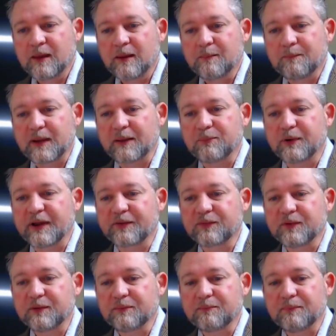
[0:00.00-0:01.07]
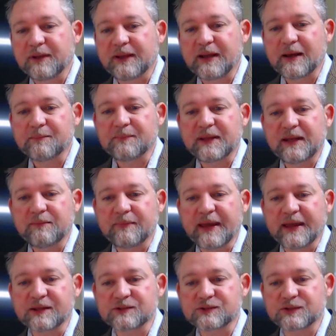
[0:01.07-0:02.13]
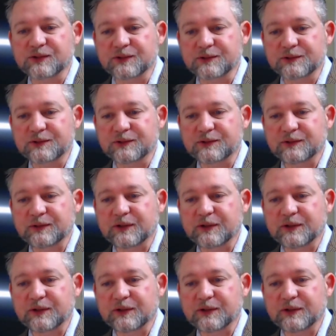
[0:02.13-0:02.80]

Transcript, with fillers: My brethren, be not many masters,